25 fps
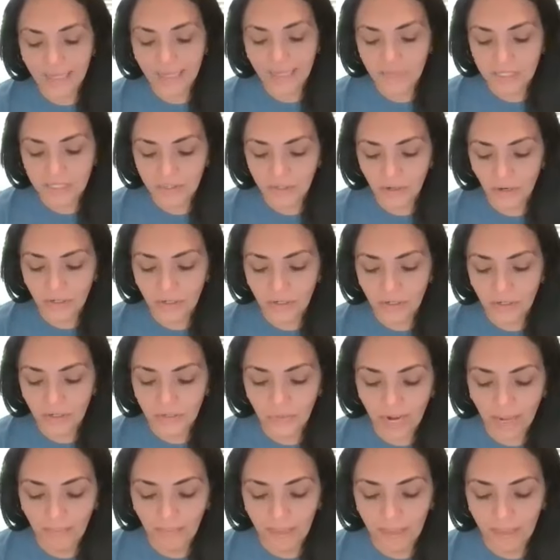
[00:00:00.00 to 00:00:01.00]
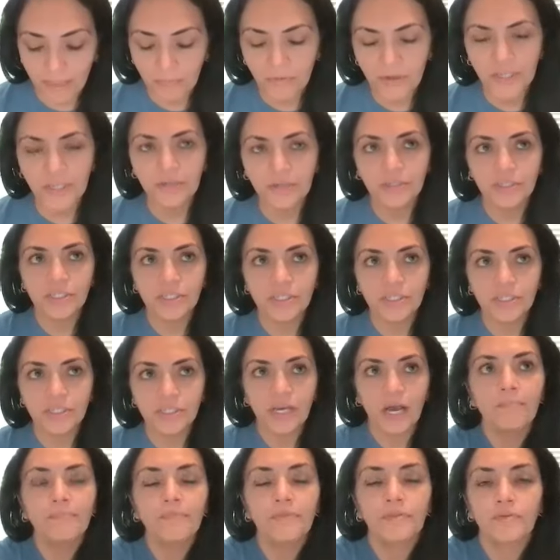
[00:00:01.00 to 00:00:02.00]
As we start to wrap up, what are your
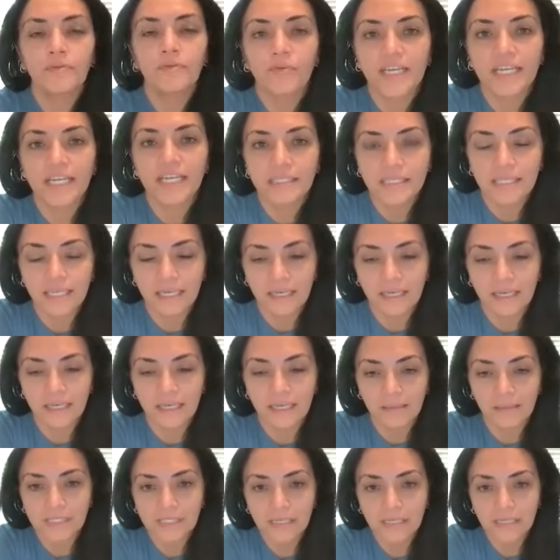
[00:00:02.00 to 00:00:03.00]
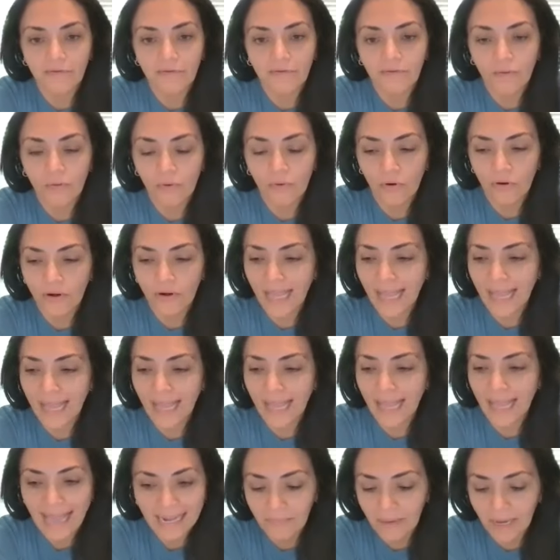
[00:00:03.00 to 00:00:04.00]
top 3 tips for
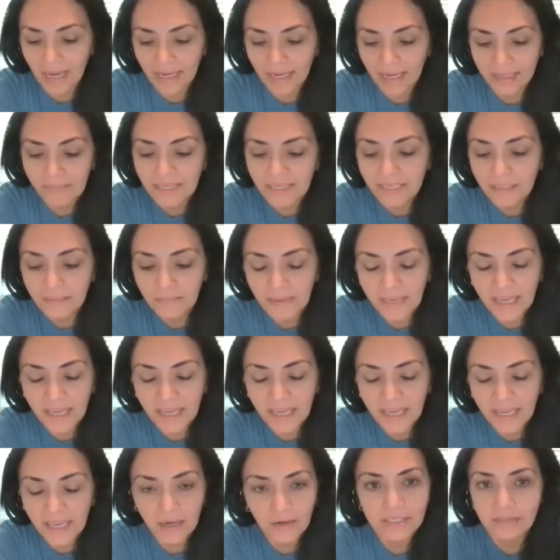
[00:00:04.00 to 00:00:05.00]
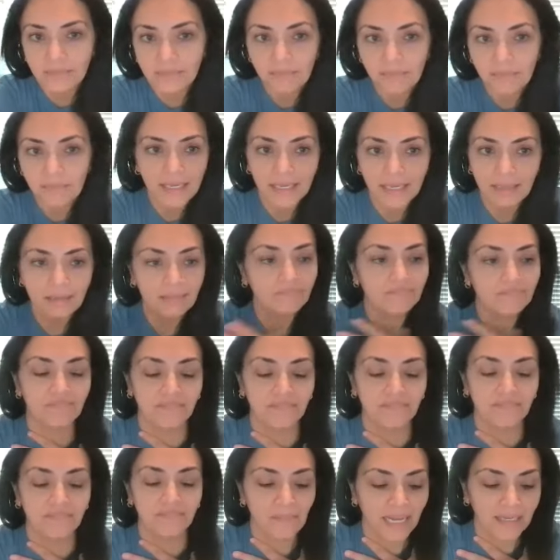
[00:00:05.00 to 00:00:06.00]
anybody, be it parents, be it
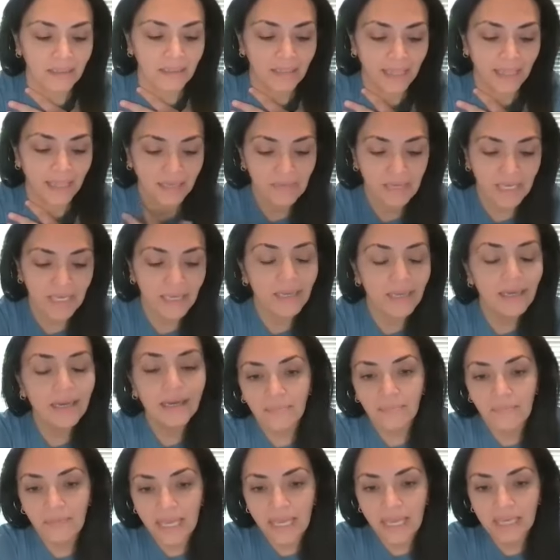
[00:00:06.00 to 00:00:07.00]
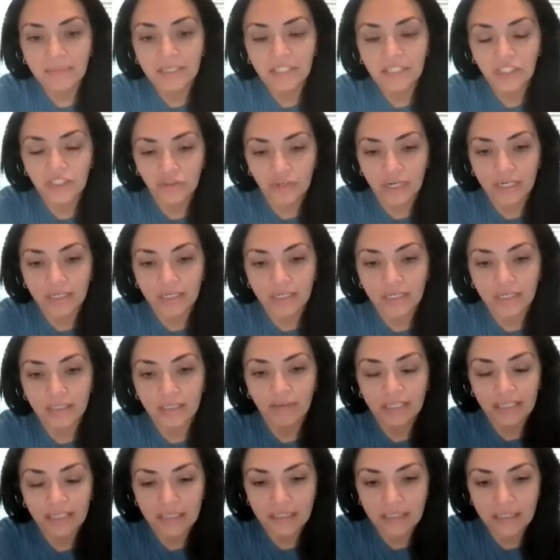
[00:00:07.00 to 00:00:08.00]
somebody like me, that may be
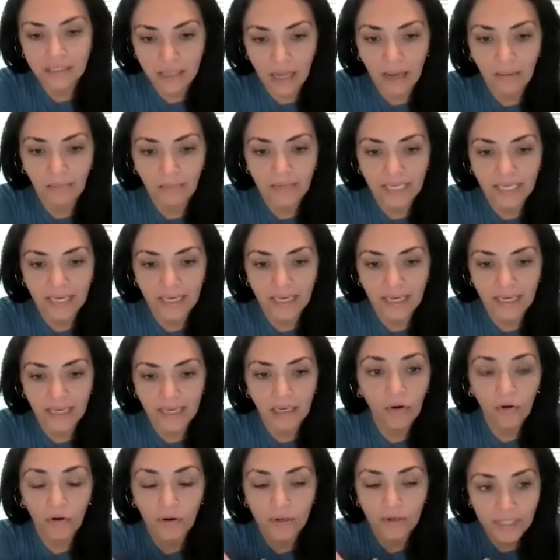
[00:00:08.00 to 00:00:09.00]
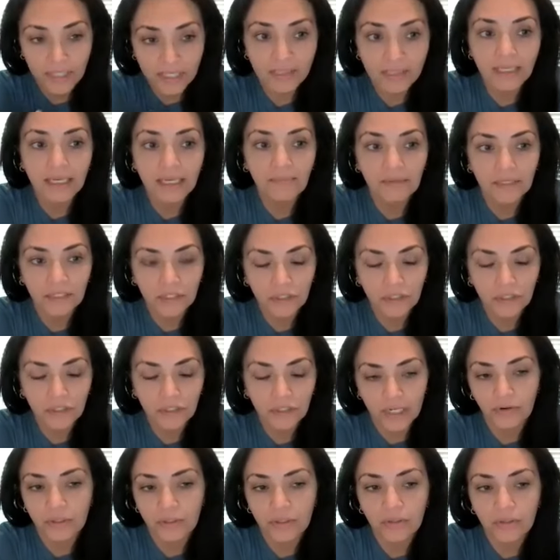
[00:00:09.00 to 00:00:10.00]
struggling with insomnia or sleep in
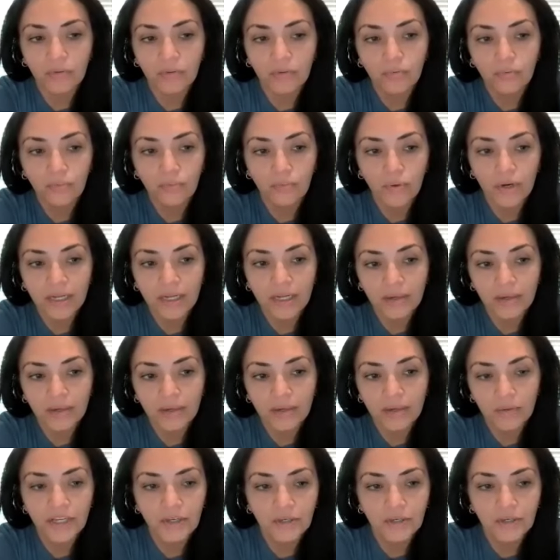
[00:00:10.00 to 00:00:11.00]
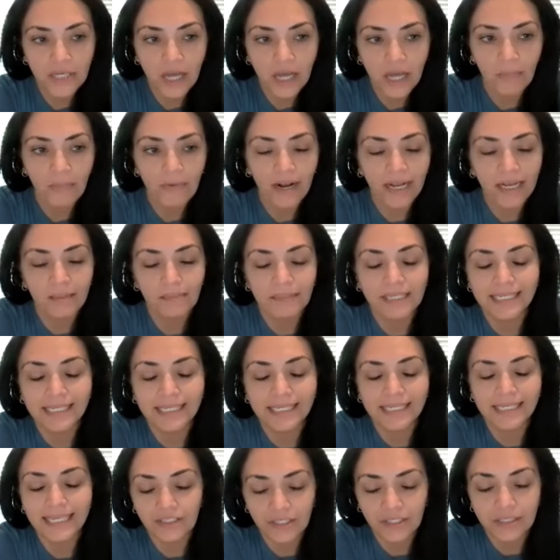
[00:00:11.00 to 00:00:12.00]
general? What are your top
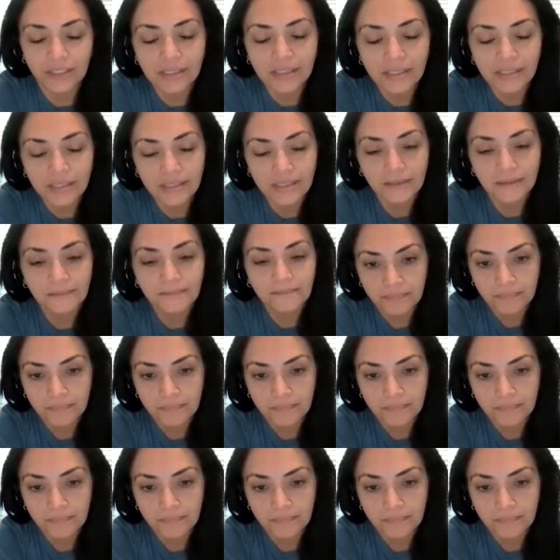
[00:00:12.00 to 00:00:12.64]
recommendations?